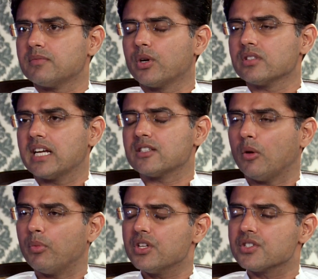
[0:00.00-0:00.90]
Because as
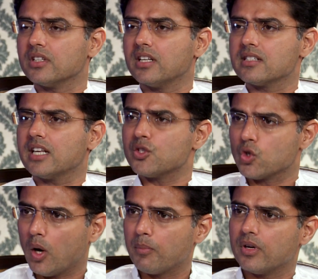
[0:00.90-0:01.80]
opposition, it's our
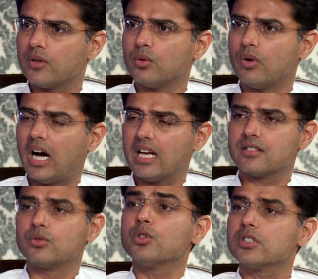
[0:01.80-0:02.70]
job to ask
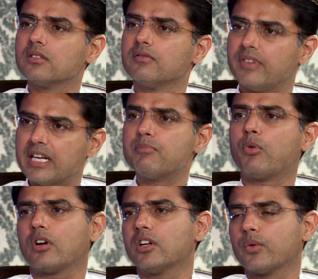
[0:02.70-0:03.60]
those very
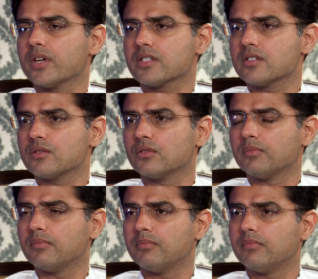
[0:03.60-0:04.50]
important questions to the
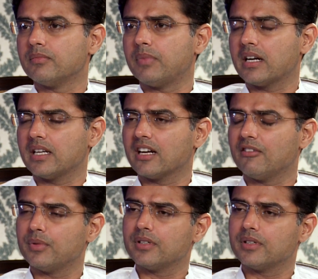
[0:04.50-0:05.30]
party and government.